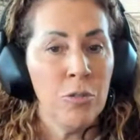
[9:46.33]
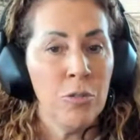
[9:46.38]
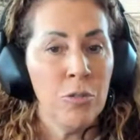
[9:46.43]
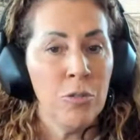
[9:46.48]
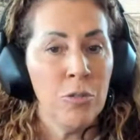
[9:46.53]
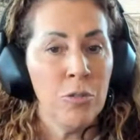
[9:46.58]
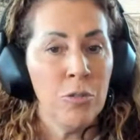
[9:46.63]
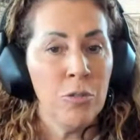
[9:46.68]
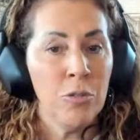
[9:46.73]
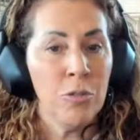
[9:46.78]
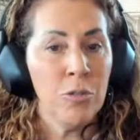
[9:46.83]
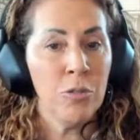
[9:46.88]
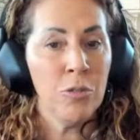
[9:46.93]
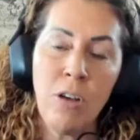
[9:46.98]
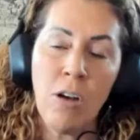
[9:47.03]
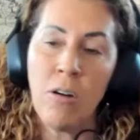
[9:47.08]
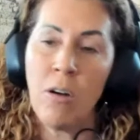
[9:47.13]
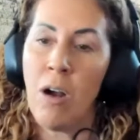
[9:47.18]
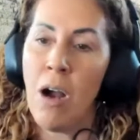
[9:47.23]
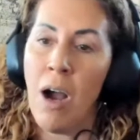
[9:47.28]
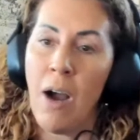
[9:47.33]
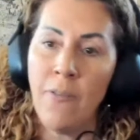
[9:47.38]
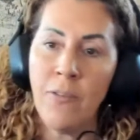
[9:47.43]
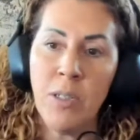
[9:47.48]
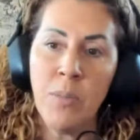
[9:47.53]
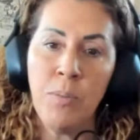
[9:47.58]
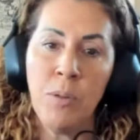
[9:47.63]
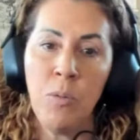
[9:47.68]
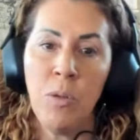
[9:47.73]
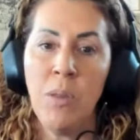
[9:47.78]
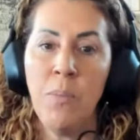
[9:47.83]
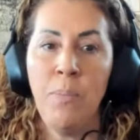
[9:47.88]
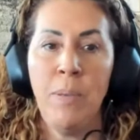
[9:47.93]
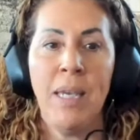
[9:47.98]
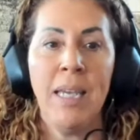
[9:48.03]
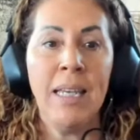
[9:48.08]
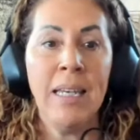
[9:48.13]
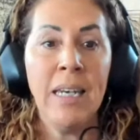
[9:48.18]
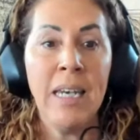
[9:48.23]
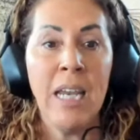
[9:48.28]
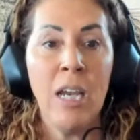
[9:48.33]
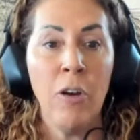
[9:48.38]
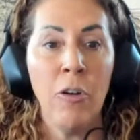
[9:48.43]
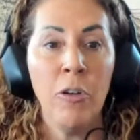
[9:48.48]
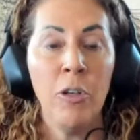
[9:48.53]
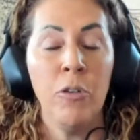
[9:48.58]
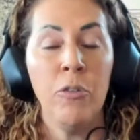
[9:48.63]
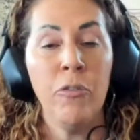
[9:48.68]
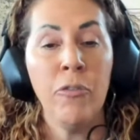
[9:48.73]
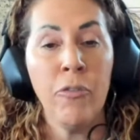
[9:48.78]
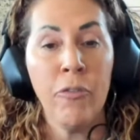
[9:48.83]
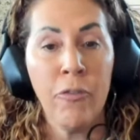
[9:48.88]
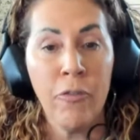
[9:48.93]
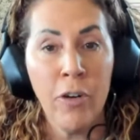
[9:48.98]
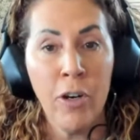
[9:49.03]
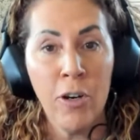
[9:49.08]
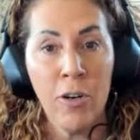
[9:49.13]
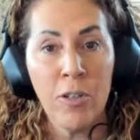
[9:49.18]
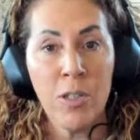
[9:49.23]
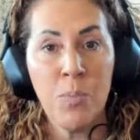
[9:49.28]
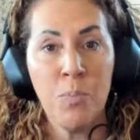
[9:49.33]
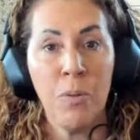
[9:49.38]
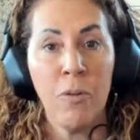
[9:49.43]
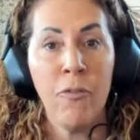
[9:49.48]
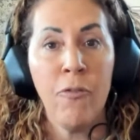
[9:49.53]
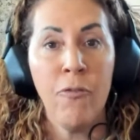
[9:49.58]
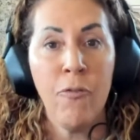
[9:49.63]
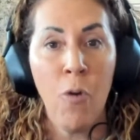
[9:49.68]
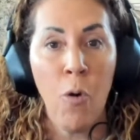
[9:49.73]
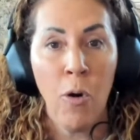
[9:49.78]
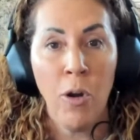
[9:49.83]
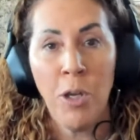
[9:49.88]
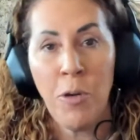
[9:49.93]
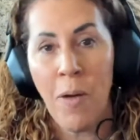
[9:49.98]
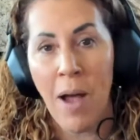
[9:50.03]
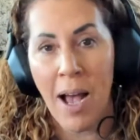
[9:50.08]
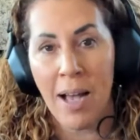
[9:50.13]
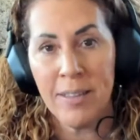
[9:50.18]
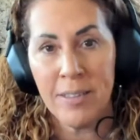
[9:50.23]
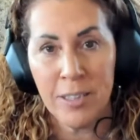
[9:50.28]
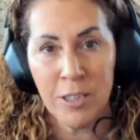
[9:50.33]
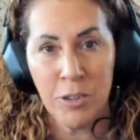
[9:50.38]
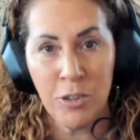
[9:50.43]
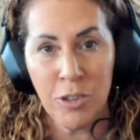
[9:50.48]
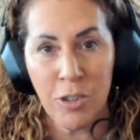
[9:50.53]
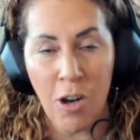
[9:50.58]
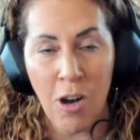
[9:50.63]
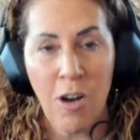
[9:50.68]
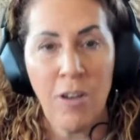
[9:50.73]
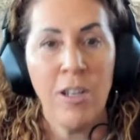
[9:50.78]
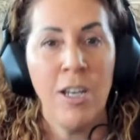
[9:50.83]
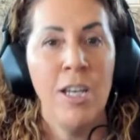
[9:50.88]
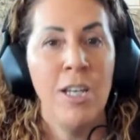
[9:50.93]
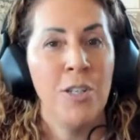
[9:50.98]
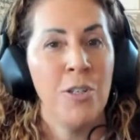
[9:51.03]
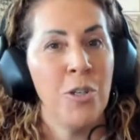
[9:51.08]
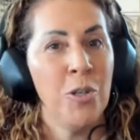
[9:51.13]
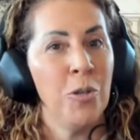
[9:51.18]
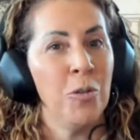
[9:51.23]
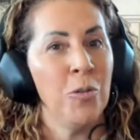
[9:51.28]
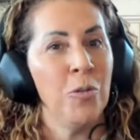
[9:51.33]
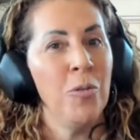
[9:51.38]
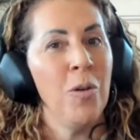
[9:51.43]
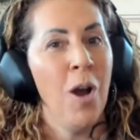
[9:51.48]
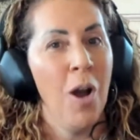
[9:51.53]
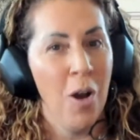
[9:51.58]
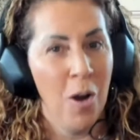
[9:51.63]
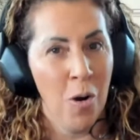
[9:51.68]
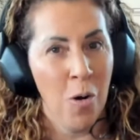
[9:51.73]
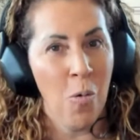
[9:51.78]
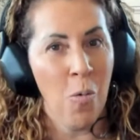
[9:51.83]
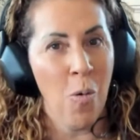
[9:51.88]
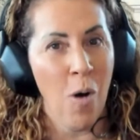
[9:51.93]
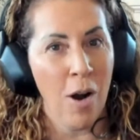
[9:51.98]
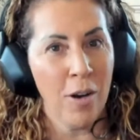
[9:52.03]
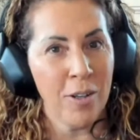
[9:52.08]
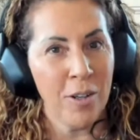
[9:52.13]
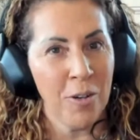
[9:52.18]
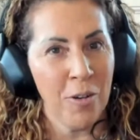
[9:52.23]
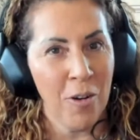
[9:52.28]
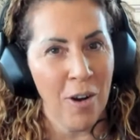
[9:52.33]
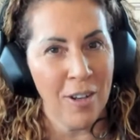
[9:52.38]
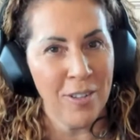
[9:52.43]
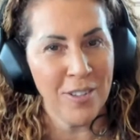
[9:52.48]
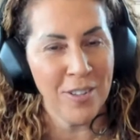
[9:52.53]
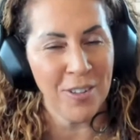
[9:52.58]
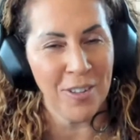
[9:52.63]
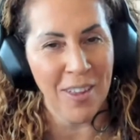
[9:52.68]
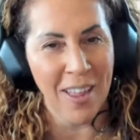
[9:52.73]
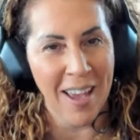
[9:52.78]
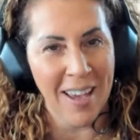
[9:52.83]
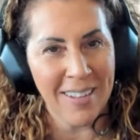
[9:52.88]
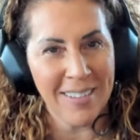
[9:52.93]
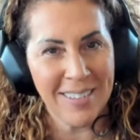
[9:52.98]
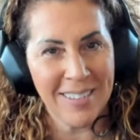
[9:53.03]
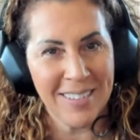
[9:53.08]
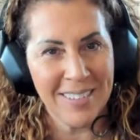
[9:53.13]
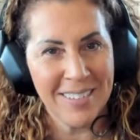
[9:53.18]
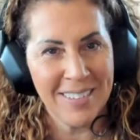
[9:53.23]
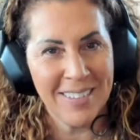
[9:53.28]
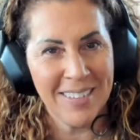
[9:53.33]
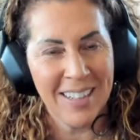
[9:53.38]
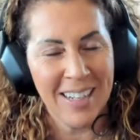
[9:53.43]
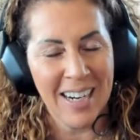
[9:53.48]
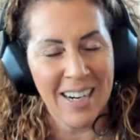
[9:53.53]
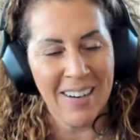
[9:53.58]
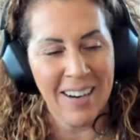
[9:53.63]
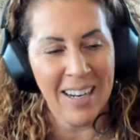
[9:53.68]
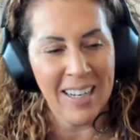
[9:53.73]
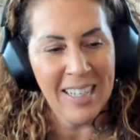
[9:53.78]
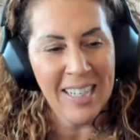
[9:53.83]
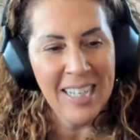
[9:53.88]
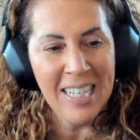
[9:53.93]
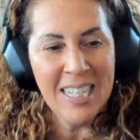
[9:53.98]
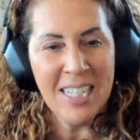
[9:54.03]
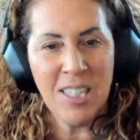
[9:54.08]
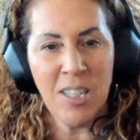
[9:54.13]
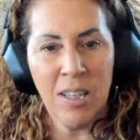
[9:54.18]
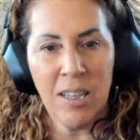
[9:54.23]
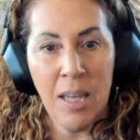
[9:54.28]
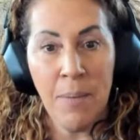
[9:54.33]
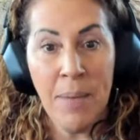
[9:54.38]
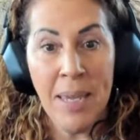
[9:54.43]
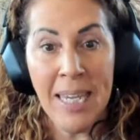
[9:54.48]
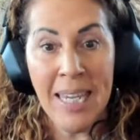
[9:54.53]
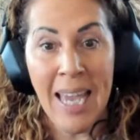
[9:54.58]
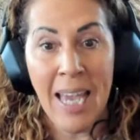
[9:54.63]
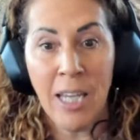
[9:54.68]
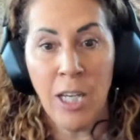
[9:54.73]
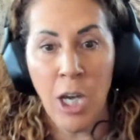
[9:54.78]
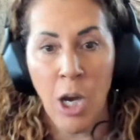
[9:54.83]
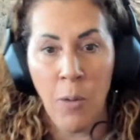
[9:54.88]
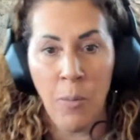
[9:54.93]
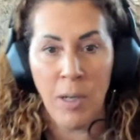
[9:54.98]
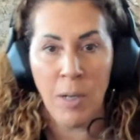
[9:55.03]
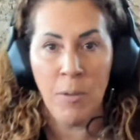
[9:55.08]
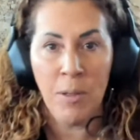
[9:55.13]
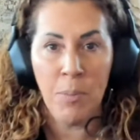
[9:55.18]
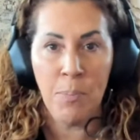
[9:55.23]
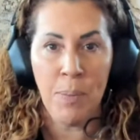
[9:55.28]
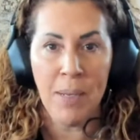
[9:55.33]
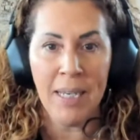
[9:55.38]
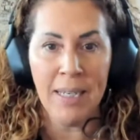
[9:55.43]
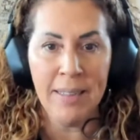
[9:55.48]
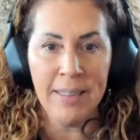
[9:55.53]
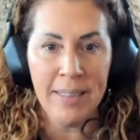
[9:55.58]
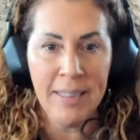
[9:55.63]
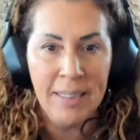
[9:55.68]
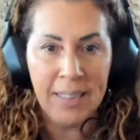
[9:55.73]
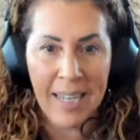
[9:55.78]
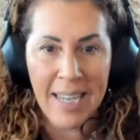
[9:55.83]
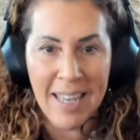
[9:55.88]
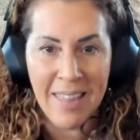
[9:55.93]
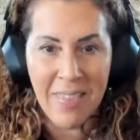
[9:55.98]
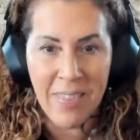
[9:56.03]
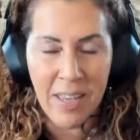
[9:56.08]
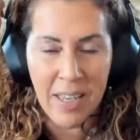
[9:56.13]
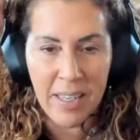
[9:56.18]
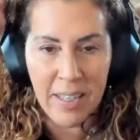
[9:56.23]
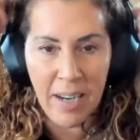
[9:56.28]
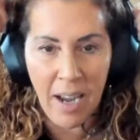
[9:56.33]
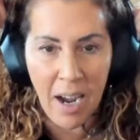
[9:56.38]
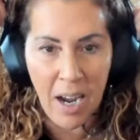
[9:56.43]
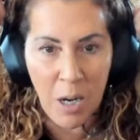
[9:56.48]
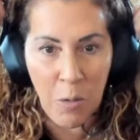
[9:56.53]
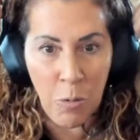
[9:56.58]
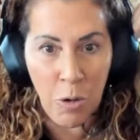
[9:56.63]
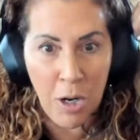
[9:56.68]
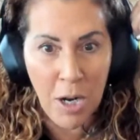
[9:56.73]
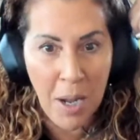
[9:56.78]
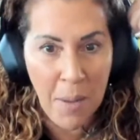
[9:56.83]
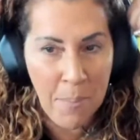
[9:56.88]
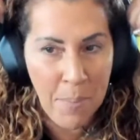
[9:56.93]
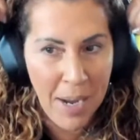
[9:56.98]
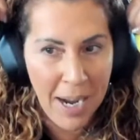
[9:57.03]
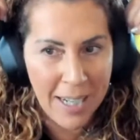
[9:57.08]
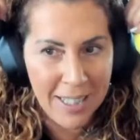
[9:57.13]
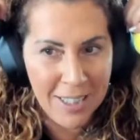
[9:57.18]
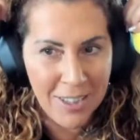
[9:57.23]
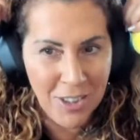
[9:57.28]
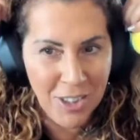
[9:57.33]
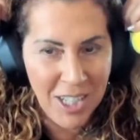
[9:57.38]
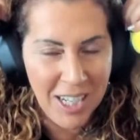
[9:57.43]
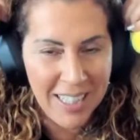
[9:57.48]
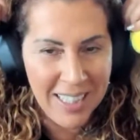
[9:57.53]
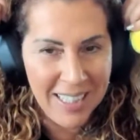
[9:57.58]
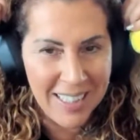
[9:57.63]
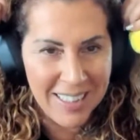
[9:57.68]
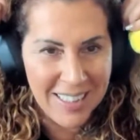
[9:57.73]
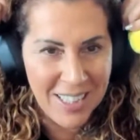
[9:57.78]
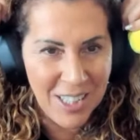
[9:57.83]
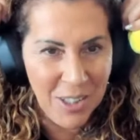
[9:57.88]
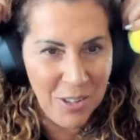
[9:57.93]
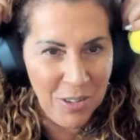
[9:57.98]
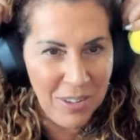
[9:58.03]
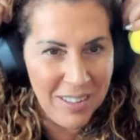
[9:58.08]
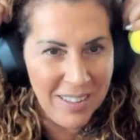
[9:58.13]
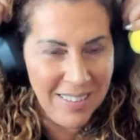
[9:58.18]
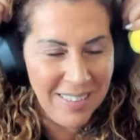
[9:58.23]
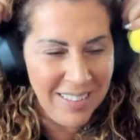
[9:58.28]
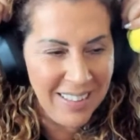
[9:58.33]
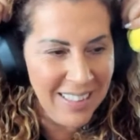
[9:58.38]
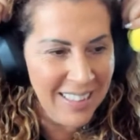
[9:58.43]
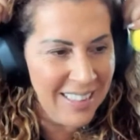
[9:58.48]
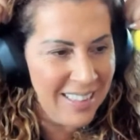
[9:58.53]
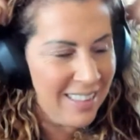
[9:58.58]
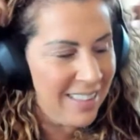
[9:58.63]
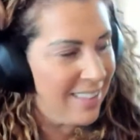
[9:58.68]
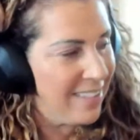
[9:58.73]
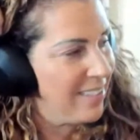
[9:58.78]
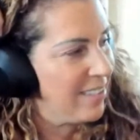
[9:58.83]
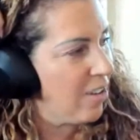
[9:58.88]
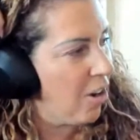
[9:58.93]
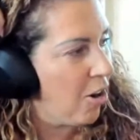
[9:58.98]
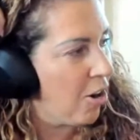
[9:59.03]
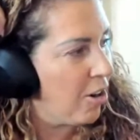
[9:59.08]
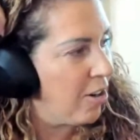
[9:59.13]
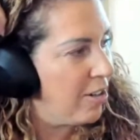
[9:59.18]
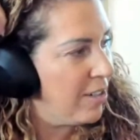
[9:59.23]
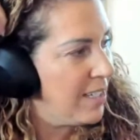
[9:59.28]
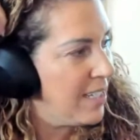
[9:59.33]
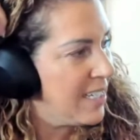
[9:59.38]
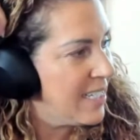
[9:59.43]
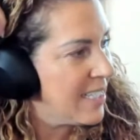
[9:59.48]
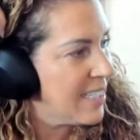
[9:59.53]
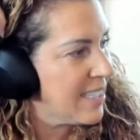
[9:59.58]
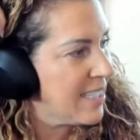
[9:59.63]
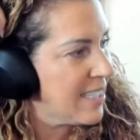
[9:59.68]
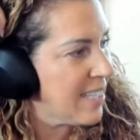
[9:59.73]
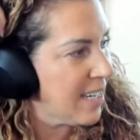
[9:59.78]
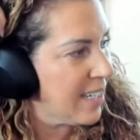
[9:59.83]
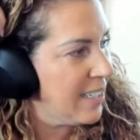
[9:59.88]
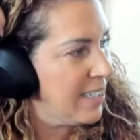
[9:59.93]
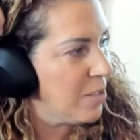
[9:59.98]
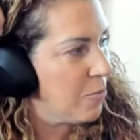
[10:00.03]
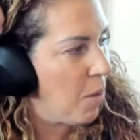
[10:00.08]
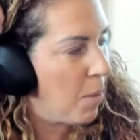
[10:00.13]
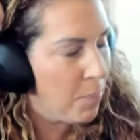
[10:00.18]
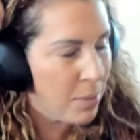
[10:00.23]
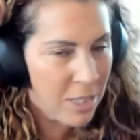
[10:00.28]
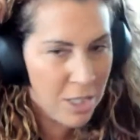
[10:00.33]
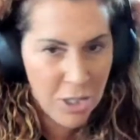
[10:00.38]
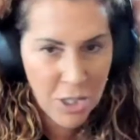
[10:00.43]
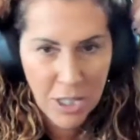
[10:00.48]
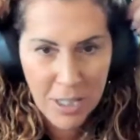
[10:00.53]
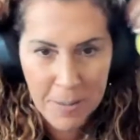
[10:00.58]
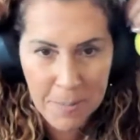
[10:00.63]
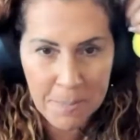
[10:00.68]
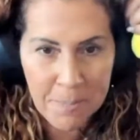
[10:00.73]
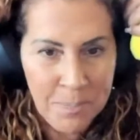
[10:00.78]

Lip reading: and get your dog comfortable with being near you first before you ask your dog to walk across your legs. All right. So let me get going with Bandit and then I will come back and check in. So this is our second repetition.